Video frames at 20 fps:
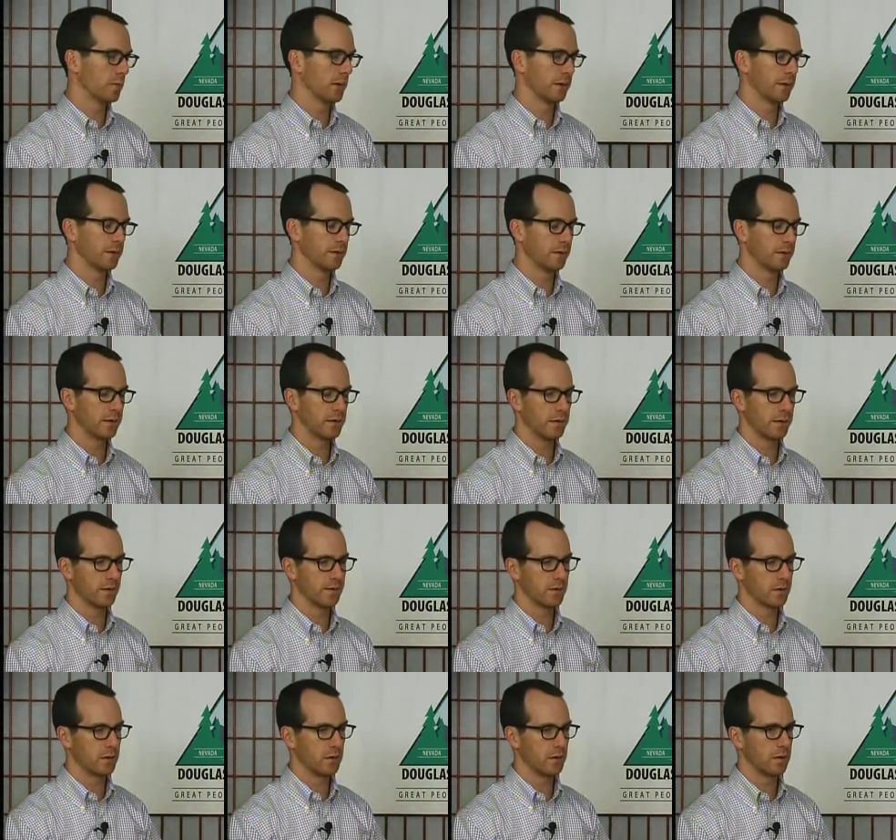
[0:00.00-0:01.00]
have been
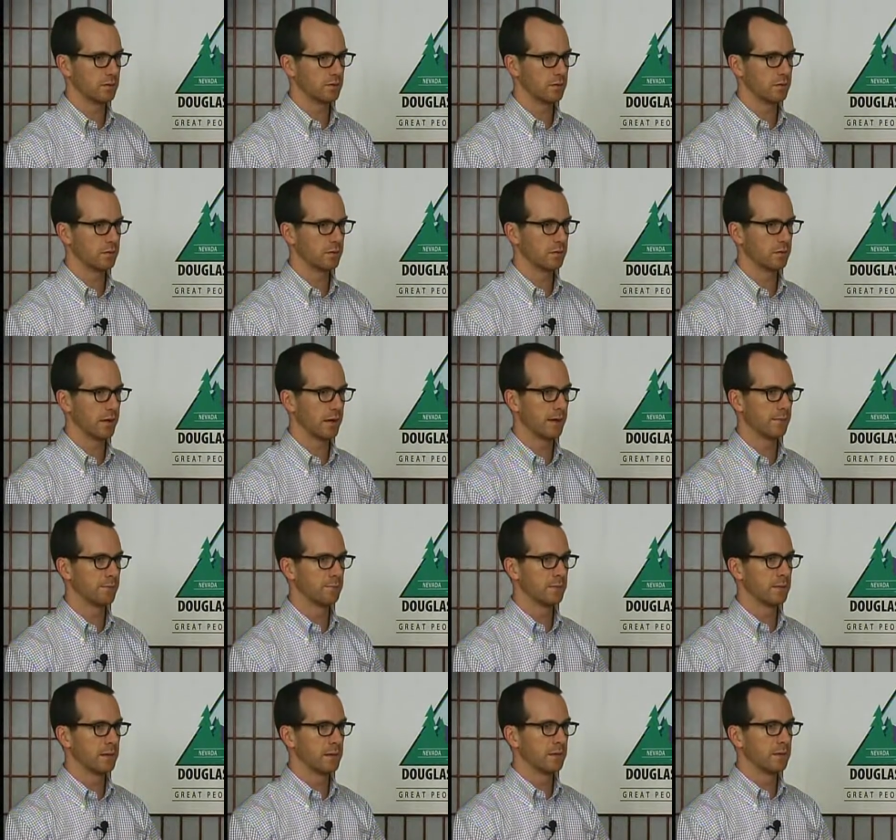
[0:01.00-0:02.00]
uh, the cost to do
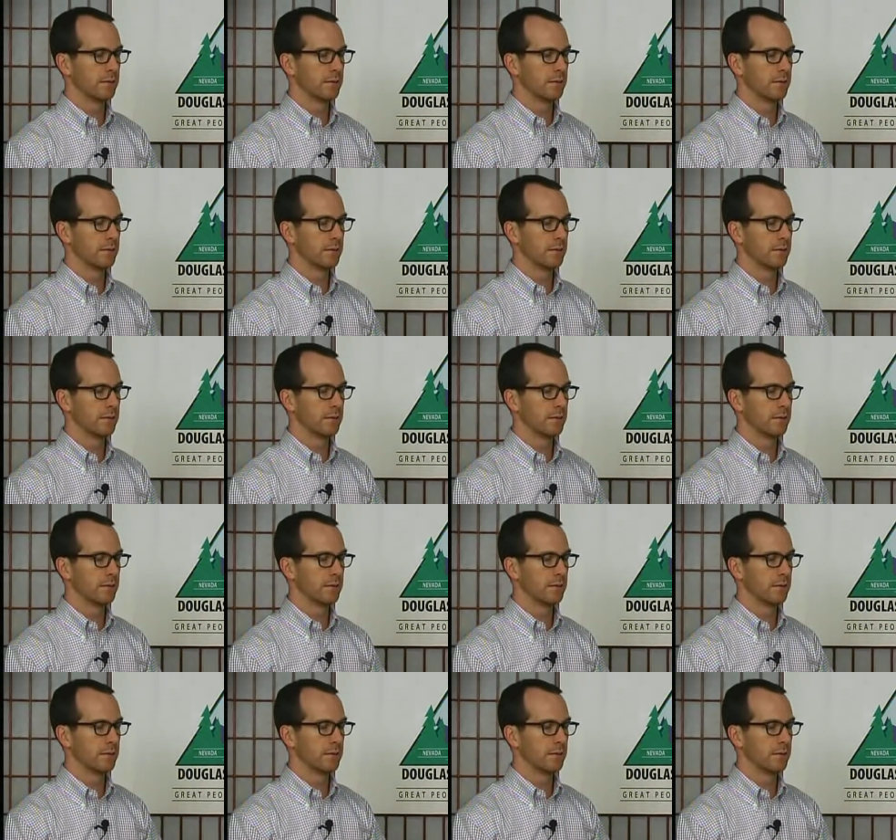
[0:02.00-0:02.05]
that.